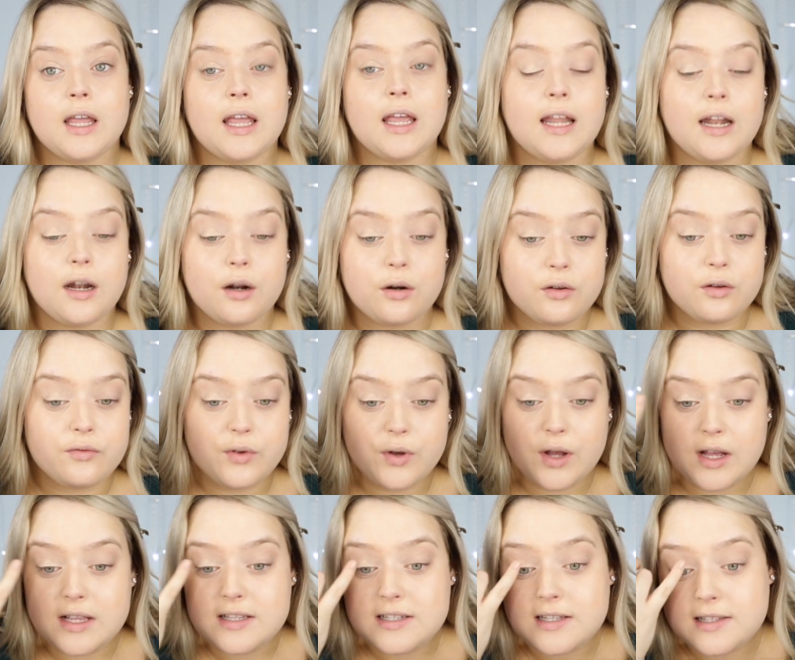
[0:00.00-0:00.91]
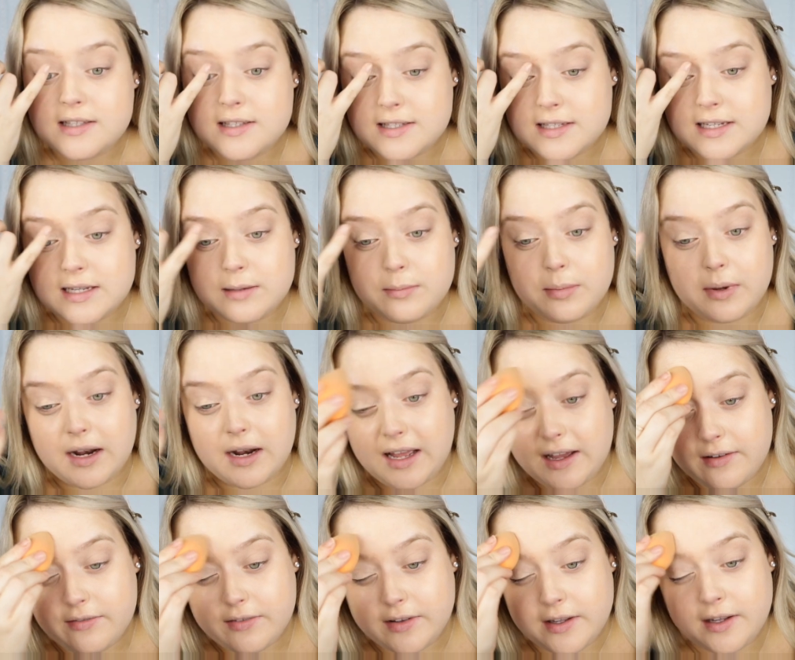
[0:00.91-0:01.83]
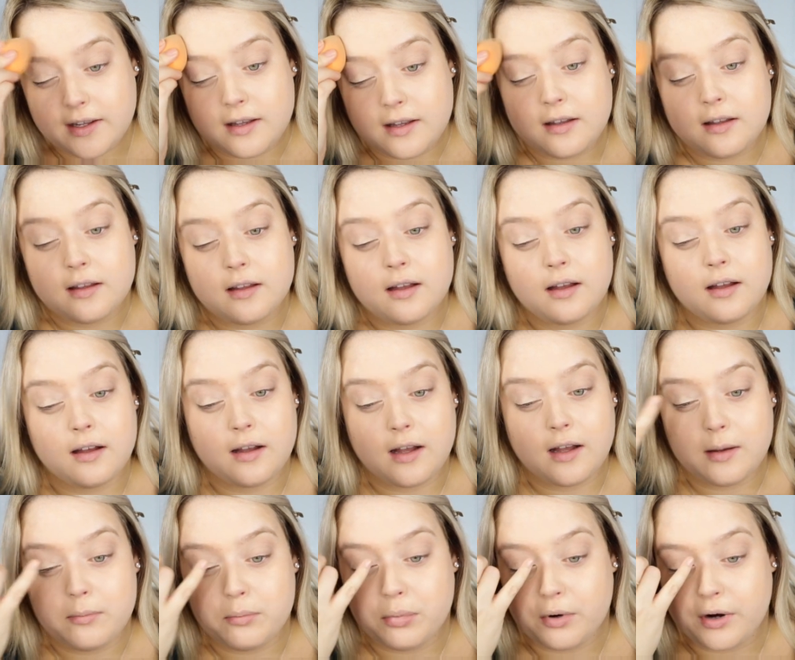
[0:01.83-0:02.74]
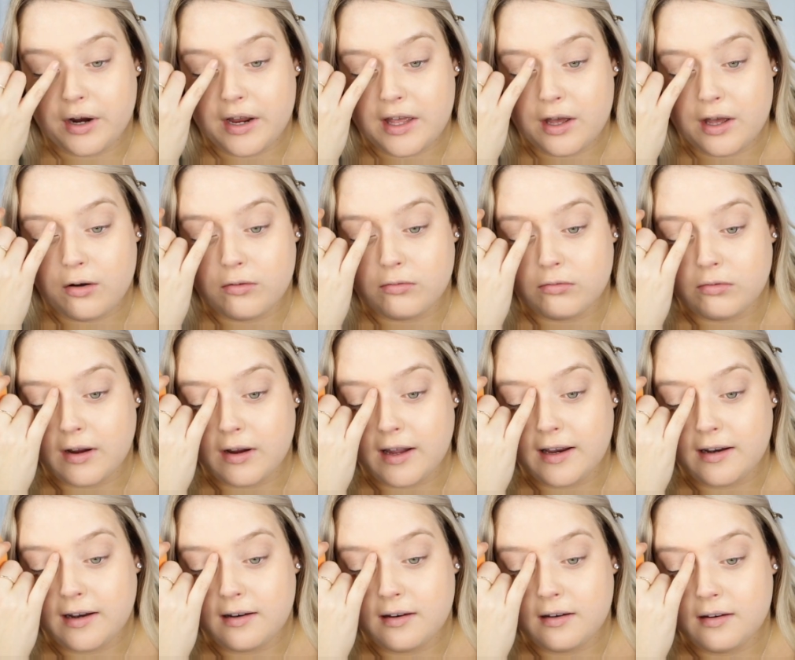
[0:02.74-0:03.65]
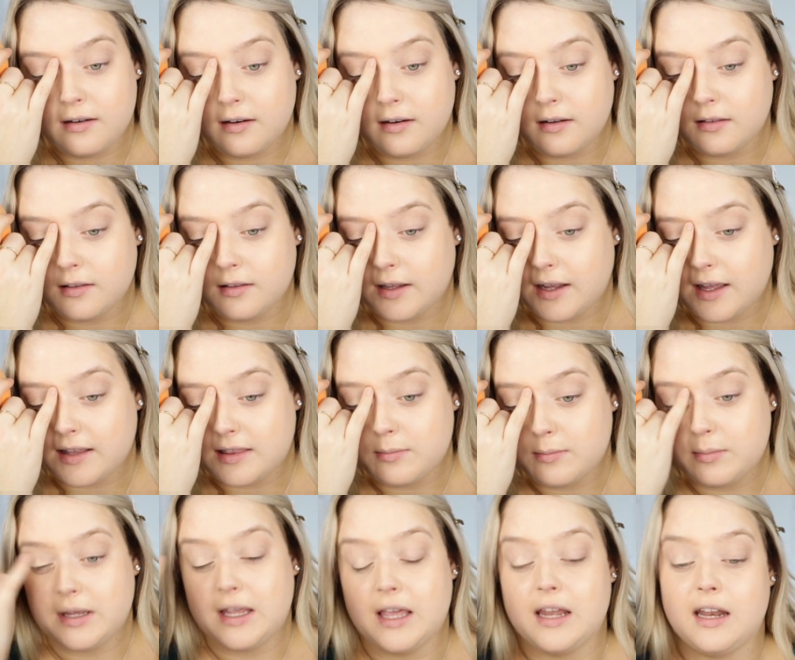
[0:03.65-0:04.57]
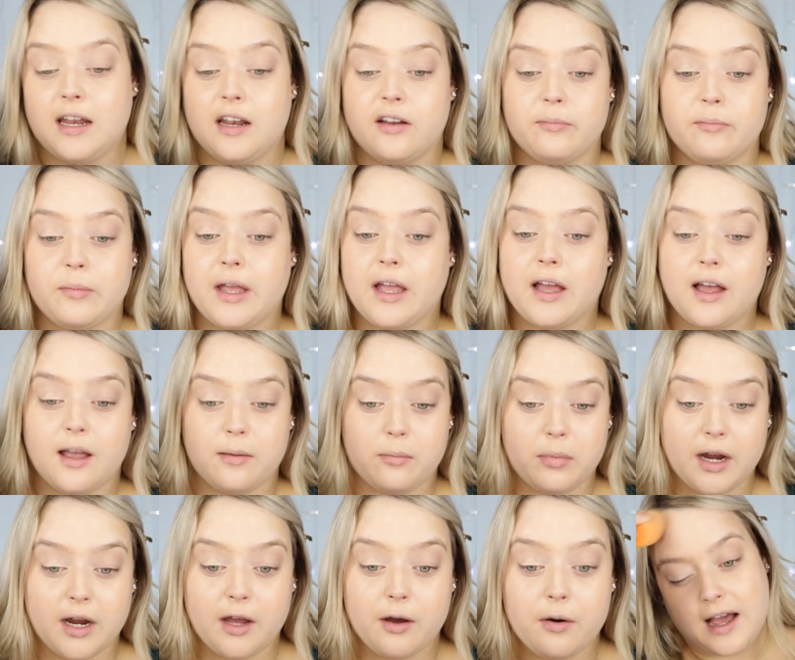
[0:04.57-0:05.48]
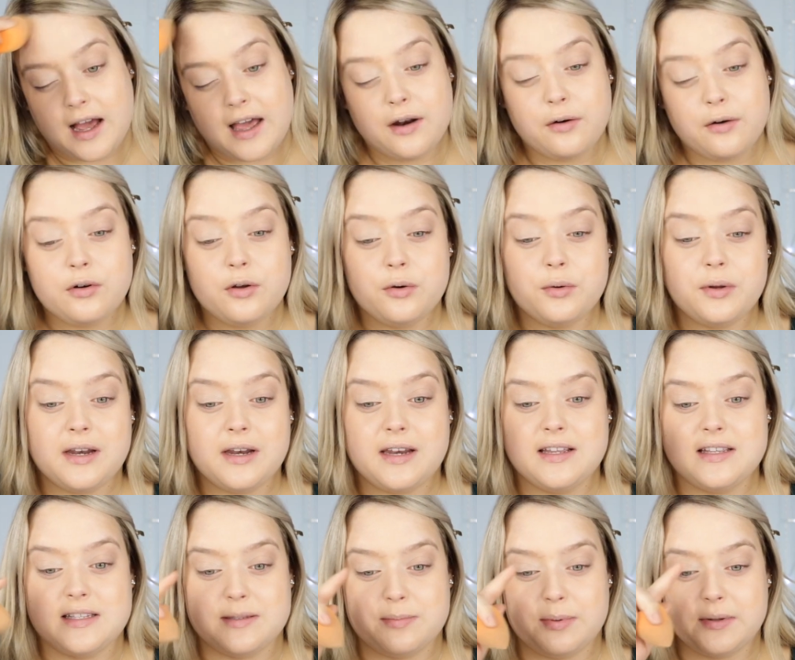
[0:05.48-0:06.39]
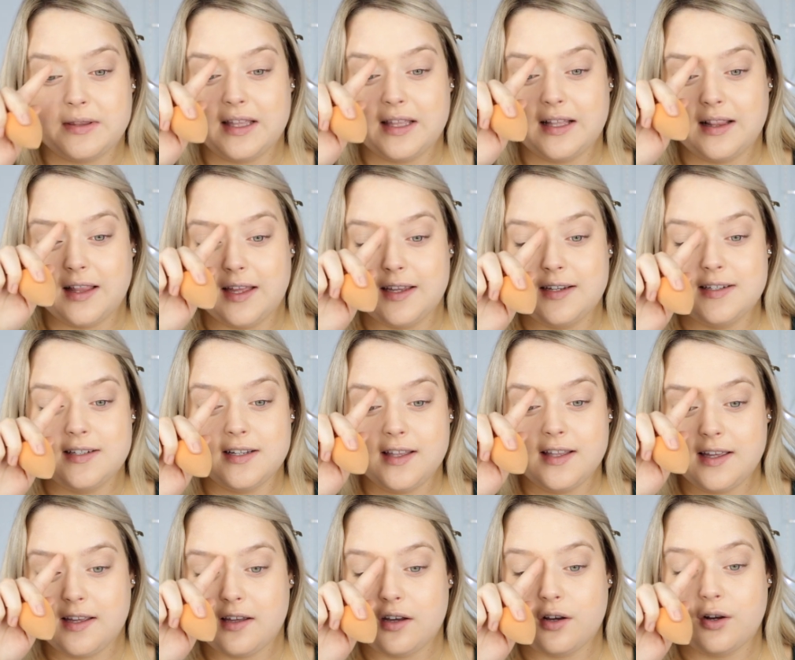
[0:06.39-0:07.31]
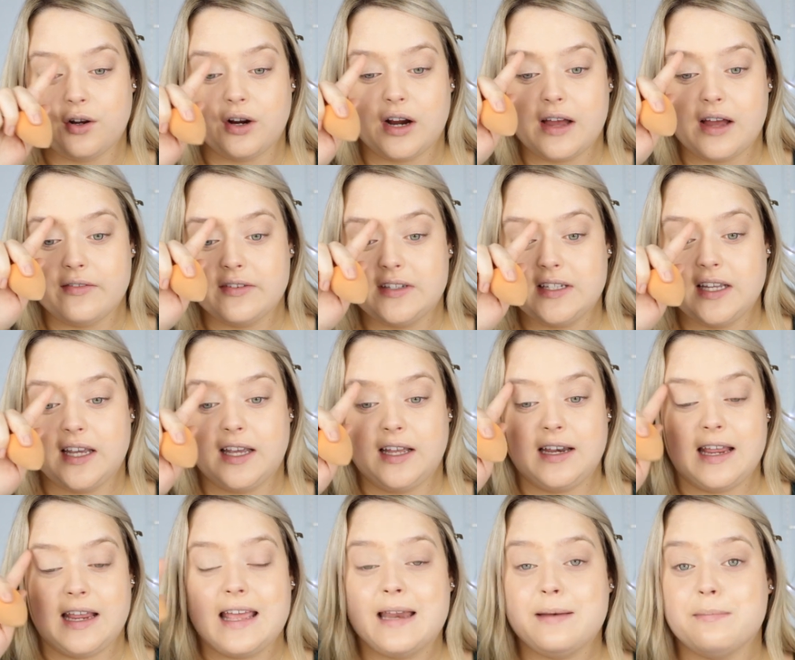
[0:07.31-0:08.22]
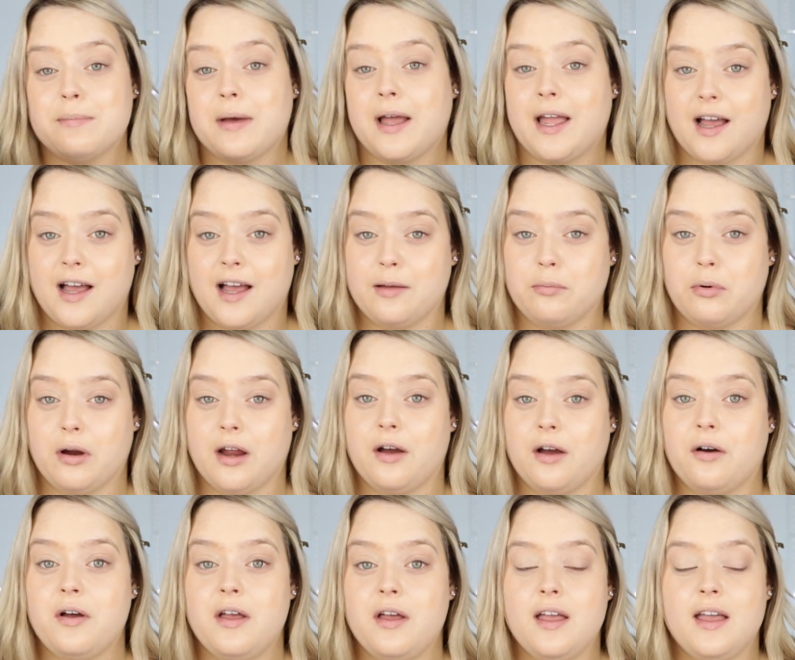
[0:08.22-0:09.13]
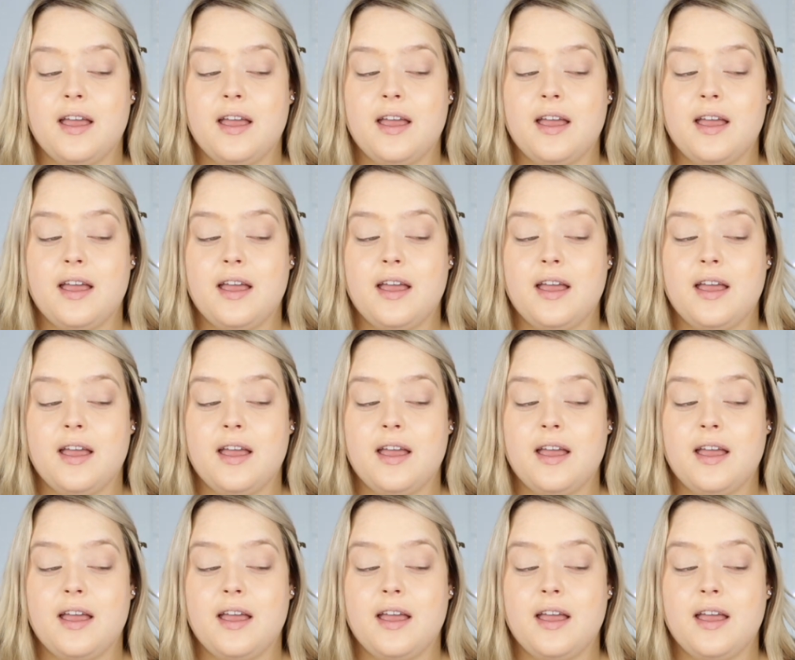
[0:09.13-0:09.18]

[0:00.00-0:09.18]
And I don't know if you guys can see, but I have like a breakout right like at the beginning of my eyebrow. I don't know what it is, but they like to like gravitate in my eyebrow.